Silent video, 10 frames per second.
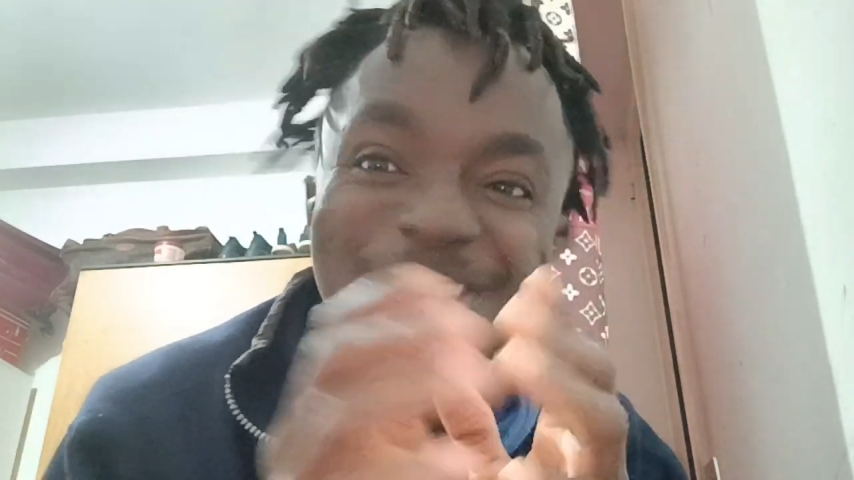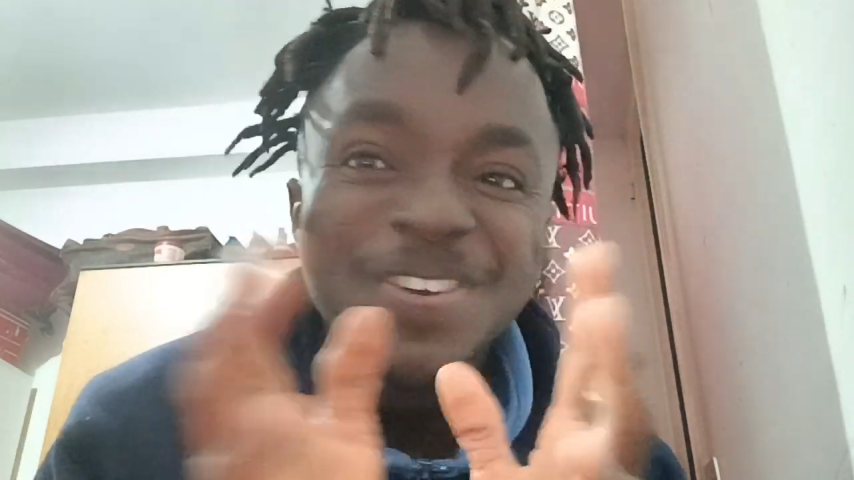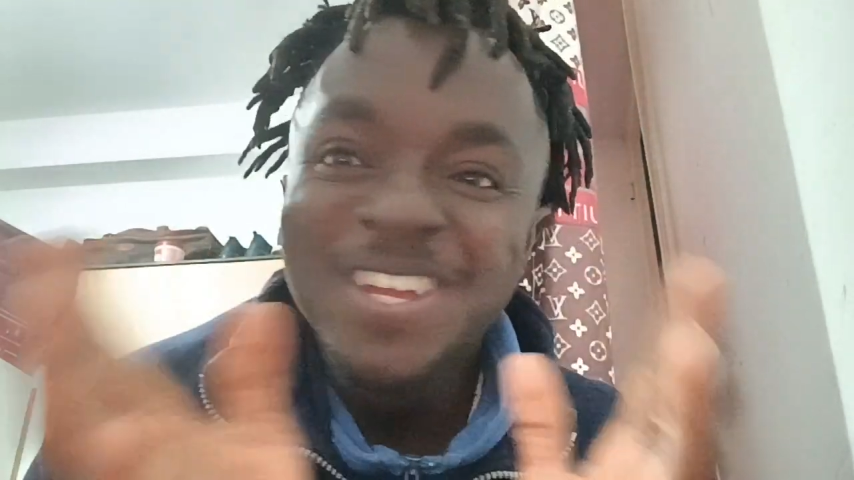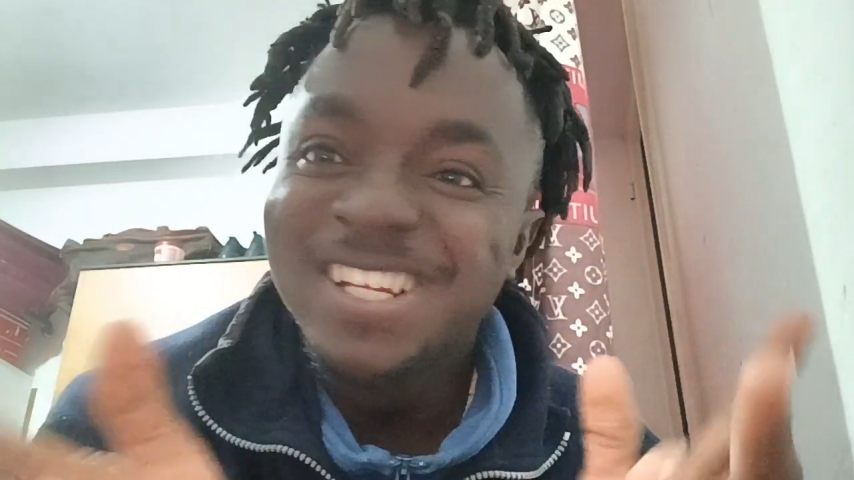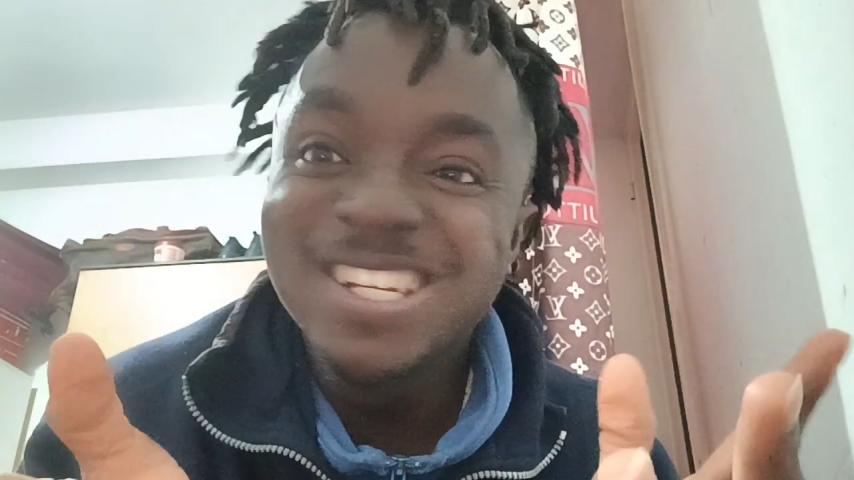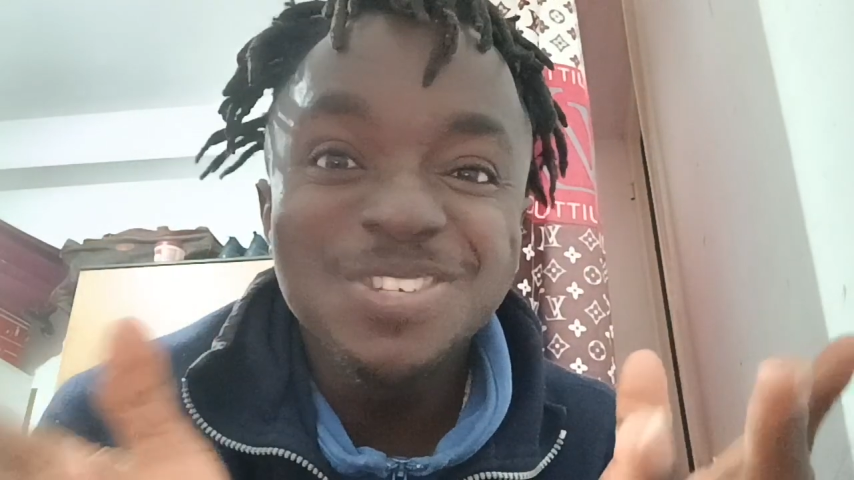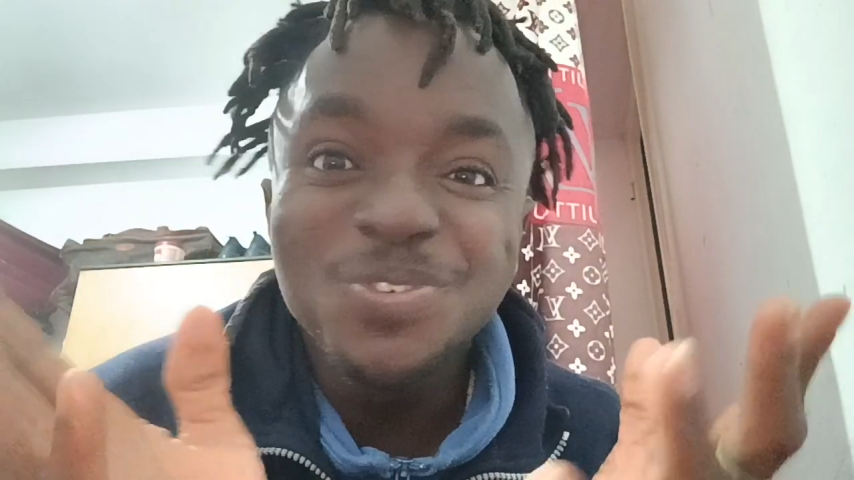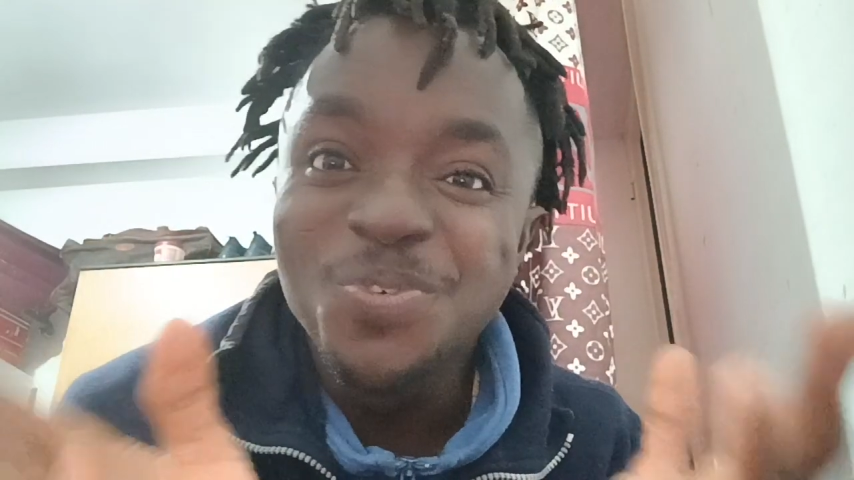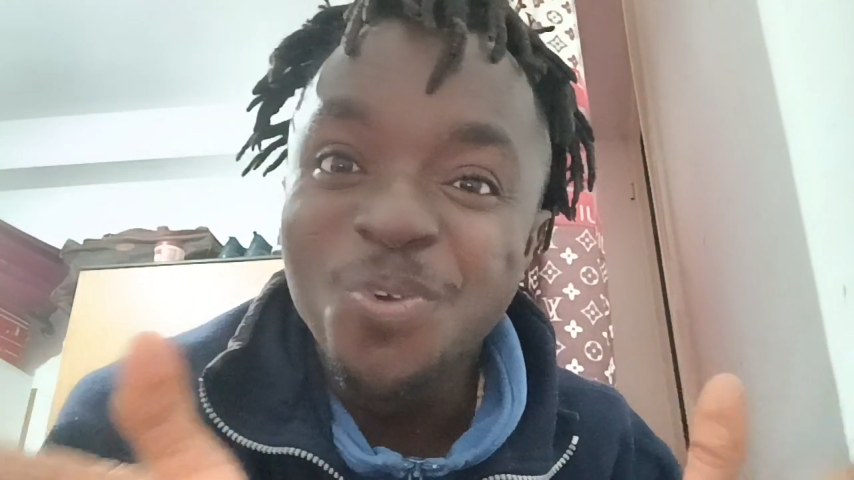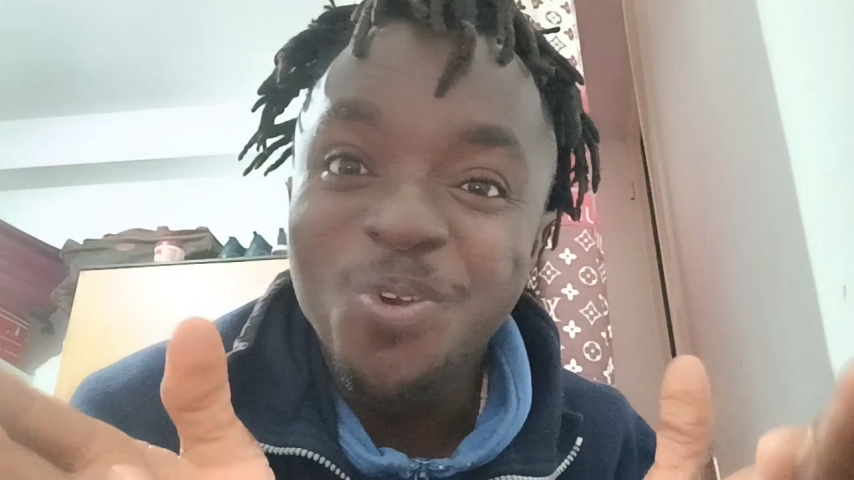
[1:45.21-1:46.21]
you know,
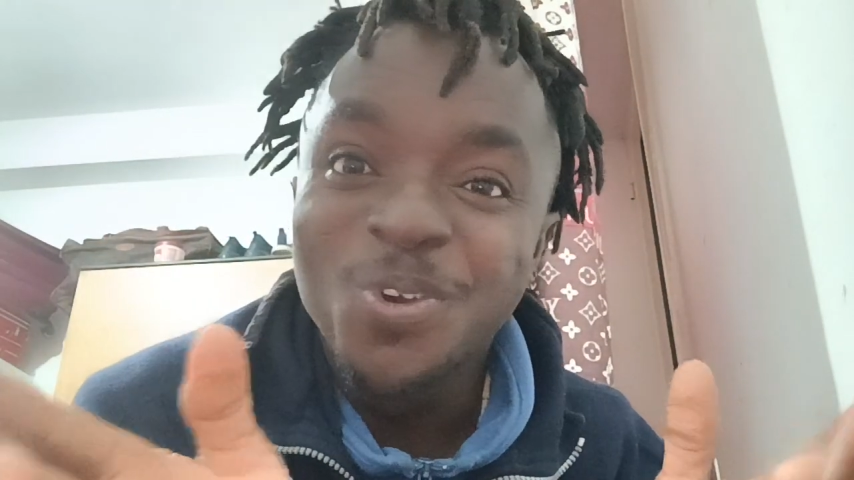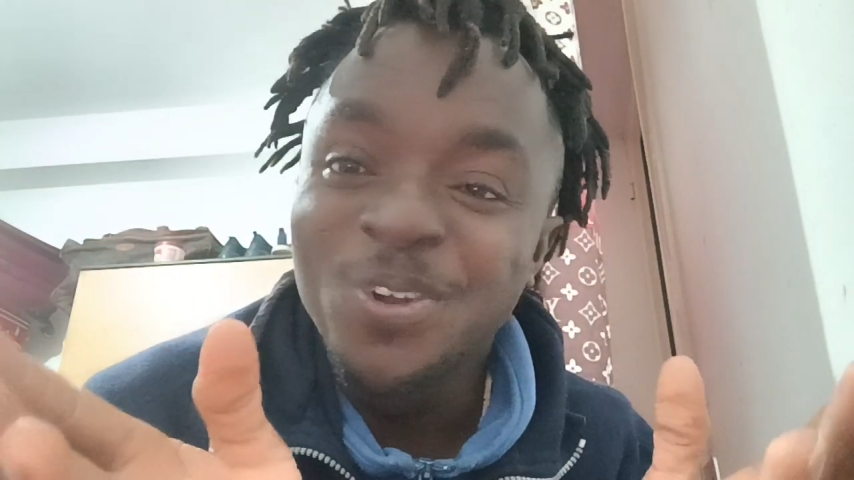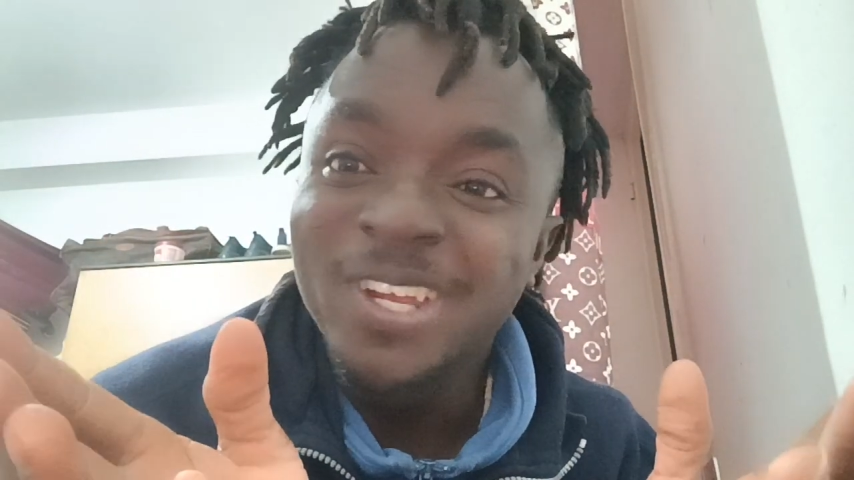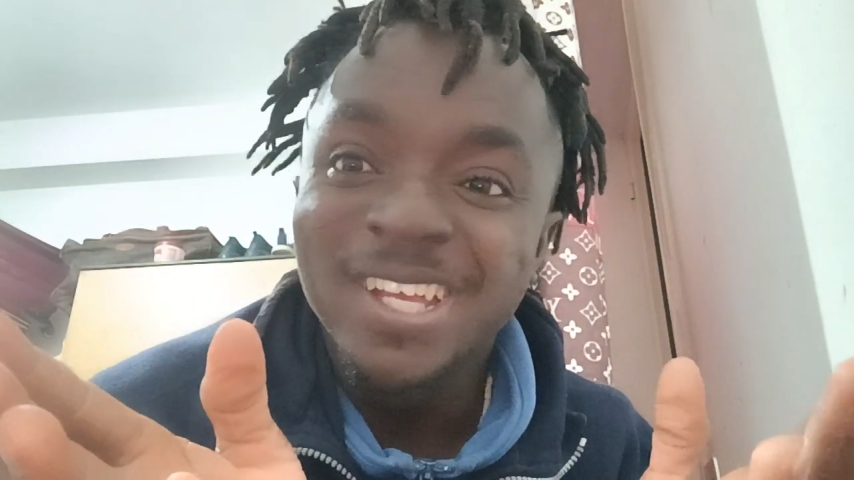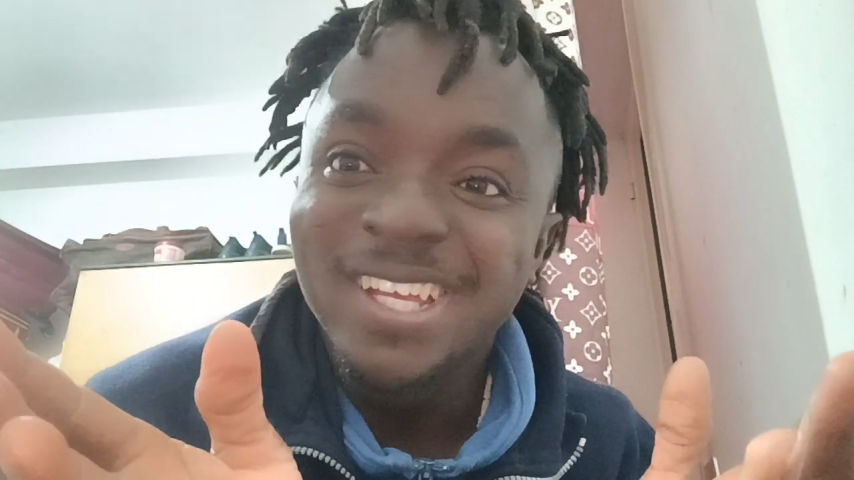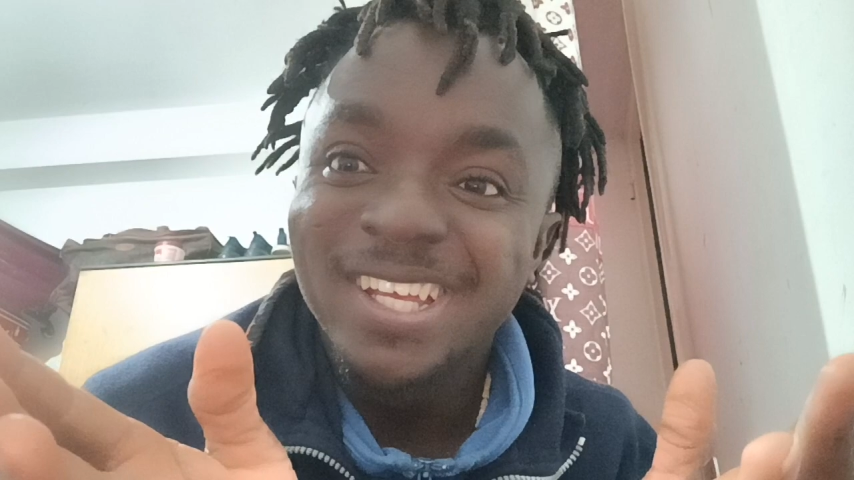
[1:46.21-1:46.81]
this world